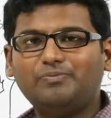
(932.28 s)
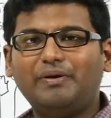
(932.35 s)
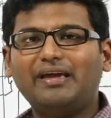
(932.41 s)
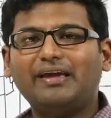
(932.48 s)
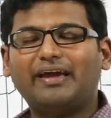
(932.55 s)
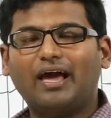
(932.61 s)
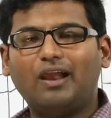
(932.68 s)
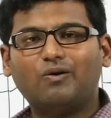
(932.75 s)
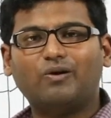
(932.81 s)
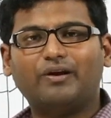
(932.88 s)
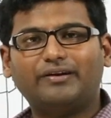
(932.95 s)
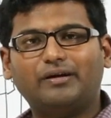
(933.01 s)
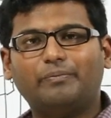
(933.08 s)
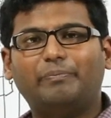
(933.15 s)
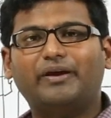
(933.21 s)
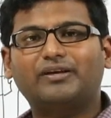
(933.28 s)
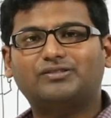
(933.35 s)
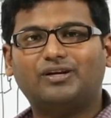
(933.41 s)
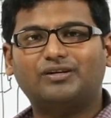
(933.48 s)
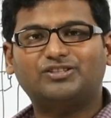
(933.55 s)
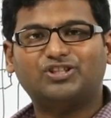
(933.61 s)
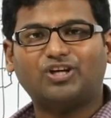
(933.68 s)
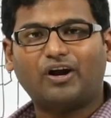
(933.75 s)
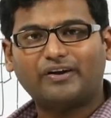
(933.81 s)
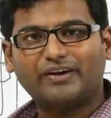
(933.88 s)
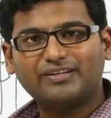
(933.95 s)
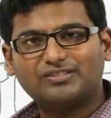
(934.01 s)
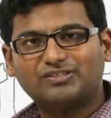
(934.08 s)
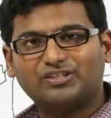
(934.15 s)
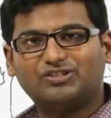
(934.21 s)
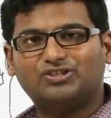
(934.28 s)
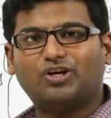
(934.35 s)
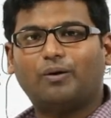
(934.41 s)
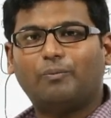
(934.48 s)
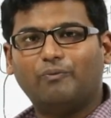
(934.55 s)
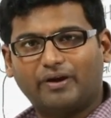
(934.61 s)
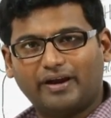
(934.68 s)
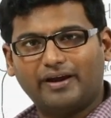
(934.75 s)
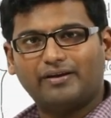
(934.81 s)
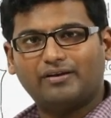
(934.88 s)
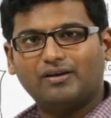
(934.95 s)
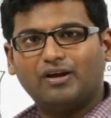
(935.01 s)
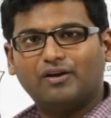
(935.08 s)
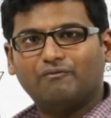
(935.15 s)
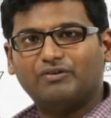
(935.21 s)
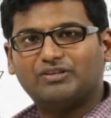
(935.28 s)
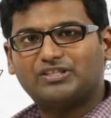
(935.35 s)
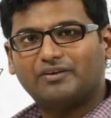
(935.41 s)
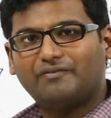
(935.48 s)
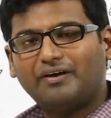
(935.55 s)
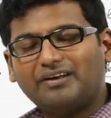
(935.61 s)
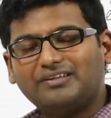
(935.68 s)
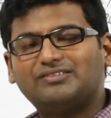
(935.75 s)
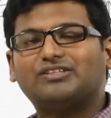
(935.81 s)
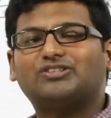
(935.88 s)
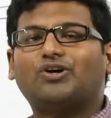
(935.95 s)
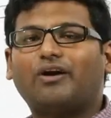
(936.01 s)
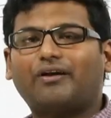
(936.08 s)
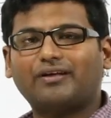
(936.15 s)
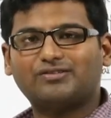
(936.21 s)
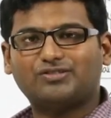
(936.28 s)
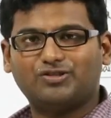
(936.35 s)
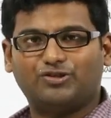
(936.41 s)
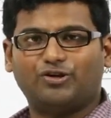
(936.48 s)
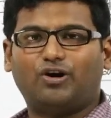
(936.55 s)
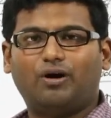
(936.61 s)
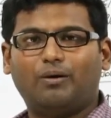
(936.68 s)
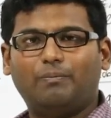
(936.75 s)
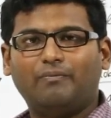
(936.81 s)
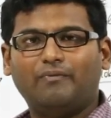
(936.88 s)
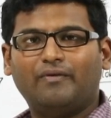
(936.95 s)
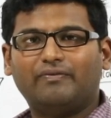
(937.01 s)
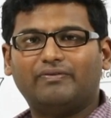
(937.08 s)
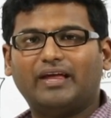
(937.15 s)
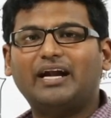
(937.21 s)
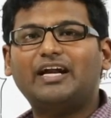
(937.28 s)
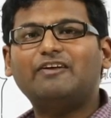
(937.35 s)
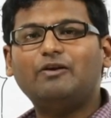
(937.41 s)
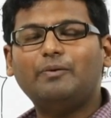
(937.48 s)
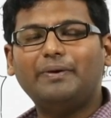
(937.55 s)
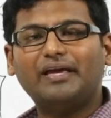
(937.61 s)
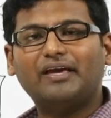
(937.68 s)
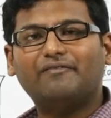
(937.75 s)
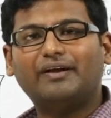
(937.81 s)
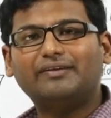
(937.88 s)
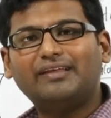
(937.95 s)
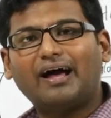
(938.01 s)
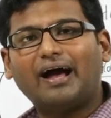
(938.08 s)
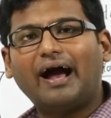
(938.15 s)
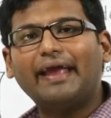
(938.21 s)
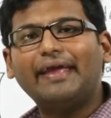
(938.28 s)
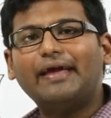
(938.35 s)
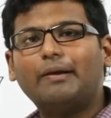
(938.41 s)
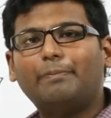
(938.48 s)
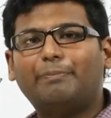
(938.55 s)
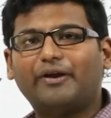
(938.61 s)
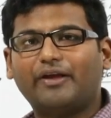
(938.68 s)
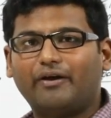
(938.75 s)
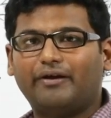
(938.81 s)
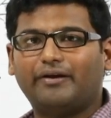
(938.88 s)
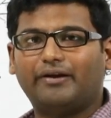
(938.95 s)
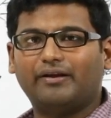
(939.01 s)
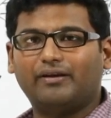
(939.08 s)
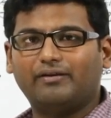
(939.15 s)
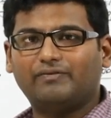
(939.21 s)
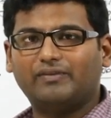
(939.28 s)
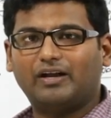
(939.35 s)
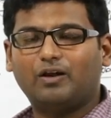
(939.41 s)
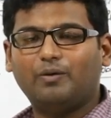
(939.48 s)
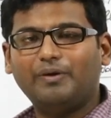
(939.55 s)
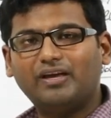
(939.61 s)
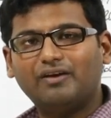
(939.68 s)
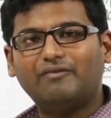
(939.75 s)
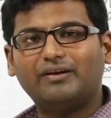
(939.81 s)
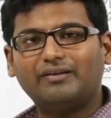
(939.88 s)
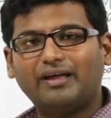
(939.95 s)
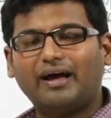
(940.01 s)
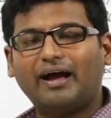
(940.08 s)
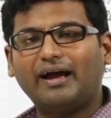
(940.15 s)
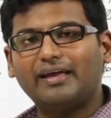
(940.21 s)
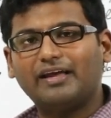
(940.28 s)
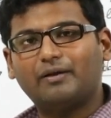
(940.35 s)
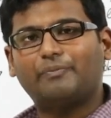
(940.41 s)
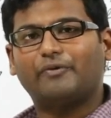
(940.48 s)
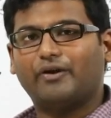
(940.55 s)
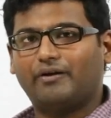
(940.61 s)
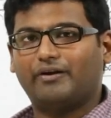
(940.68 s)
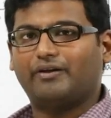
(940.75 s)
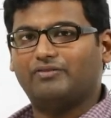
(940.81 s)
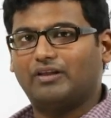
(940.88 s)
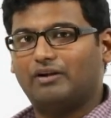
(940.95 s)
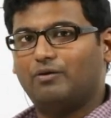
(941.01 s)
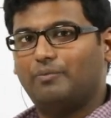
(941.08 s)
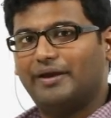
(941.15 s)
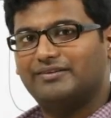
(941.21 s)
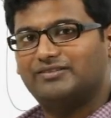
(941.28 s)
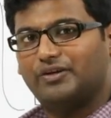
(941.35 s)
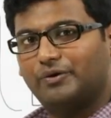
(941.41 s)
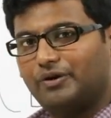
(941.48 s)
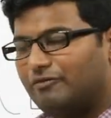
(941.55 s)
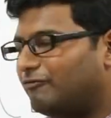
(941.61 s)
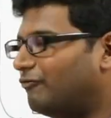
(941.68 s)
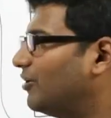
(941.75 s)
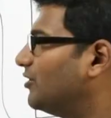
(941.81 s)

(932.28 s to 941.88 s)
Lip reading: is being calculated based on shortest job, right? Whichever is the shortest job, that will be given the higher priority. That will be executed